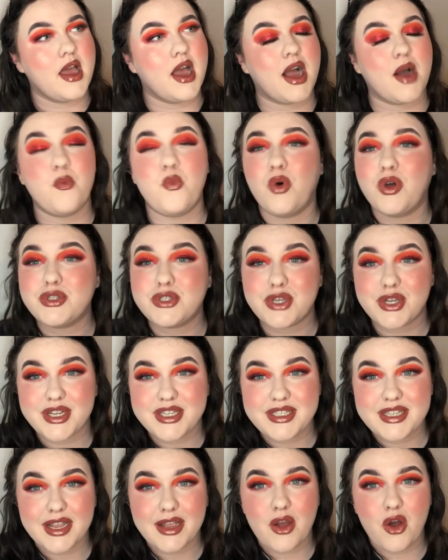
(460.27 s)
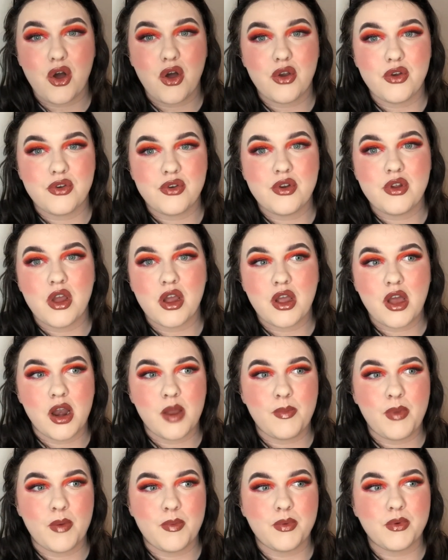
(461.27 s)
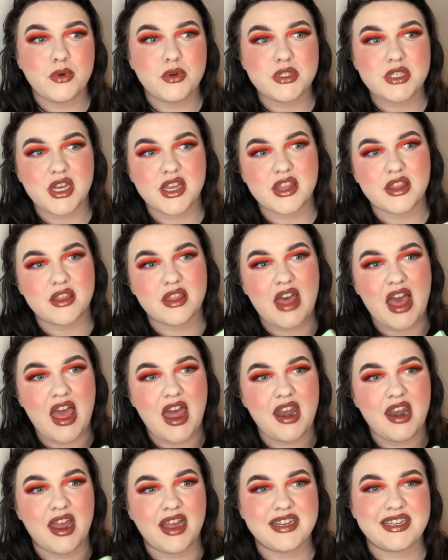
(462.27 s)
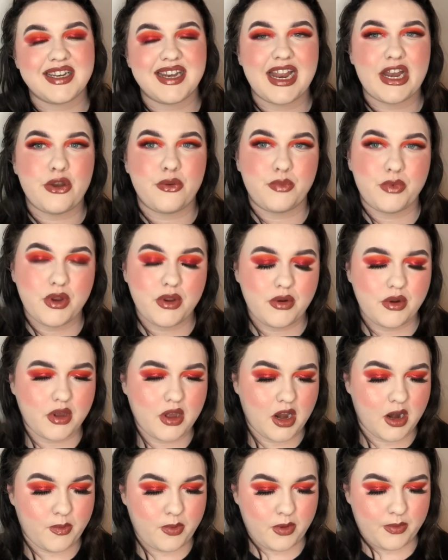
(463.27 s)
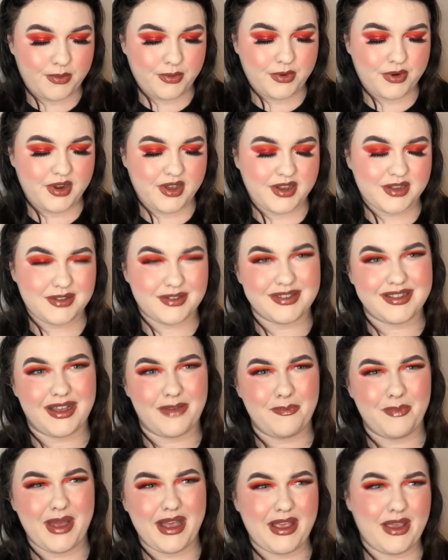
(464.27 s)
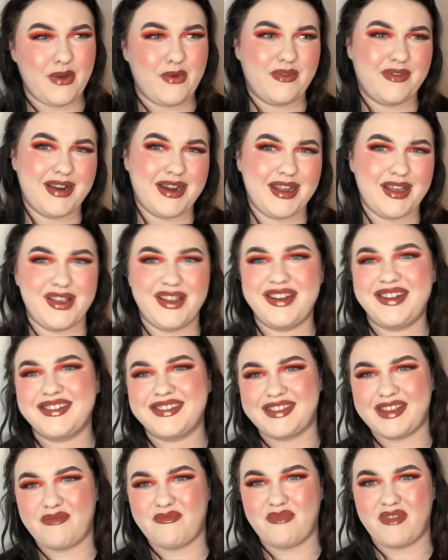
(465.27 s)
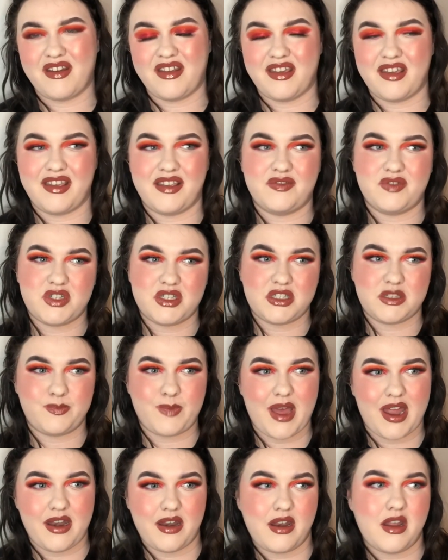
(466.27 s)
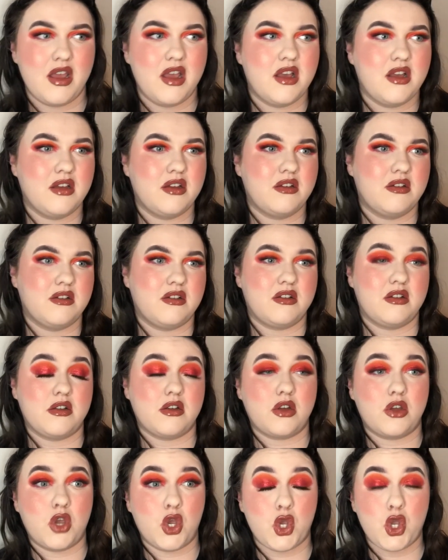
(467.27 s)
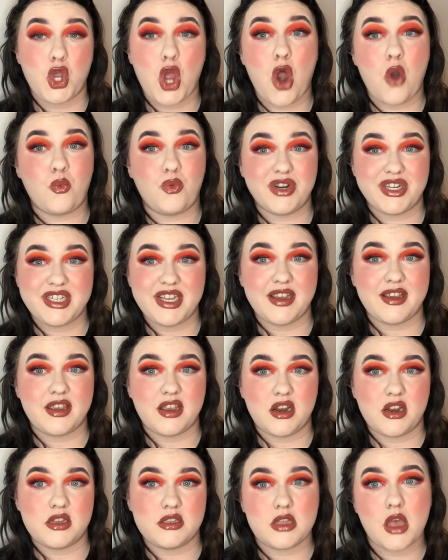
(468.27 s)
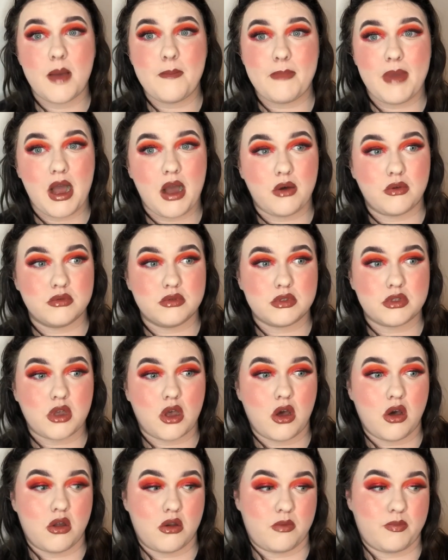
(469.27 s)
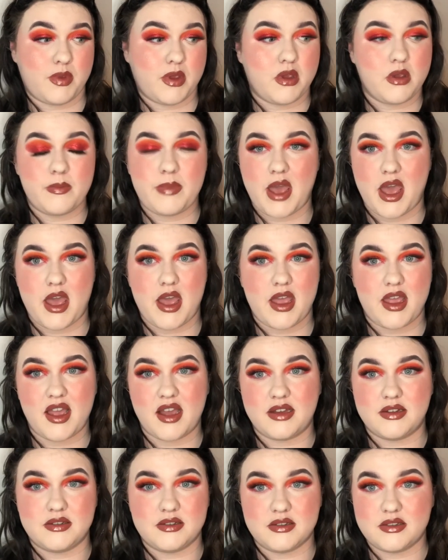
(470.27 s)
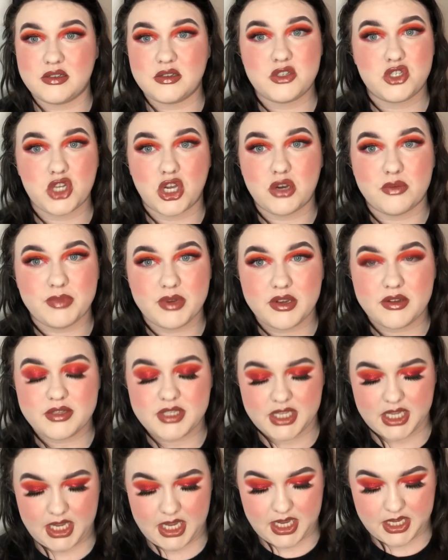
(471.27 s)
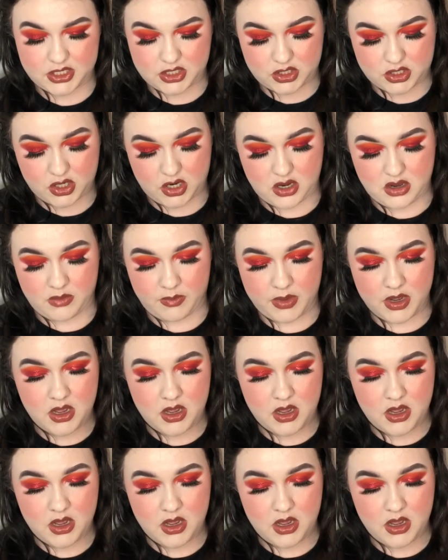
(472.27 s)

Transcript: I was going to stick it on a Colourpop order, then I didn't end up doing a Colourpop order because I was like, Becky, really, you need to save money, you just spent a ridiculous amount on Beauty Bay and Doll Beauty stop.